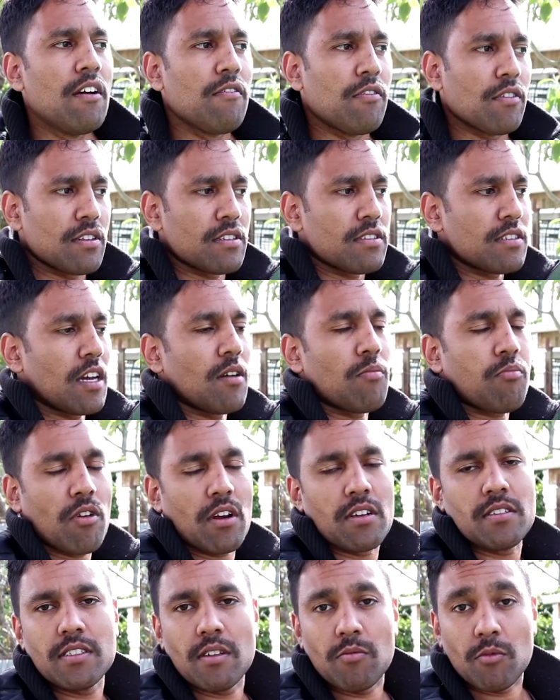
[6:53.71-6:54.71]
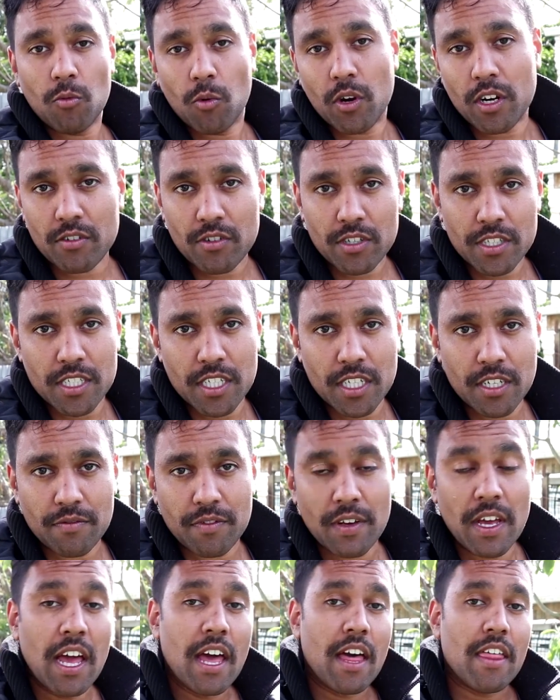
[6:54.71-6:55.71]
for the sale price that we want to
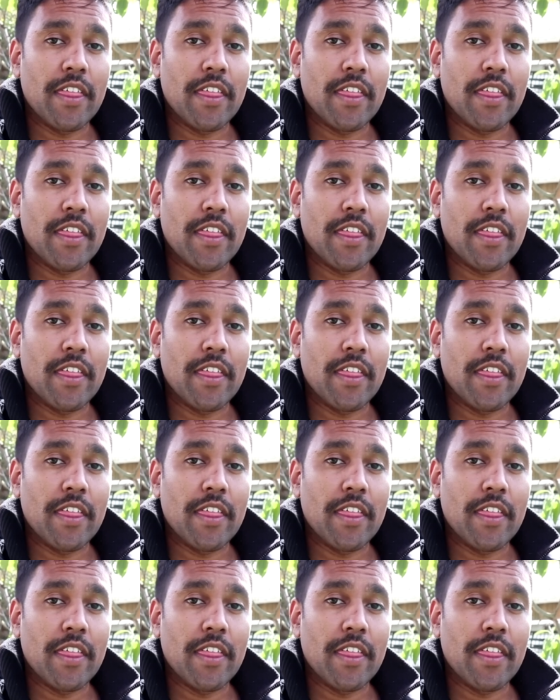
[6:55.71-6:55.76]
achieve.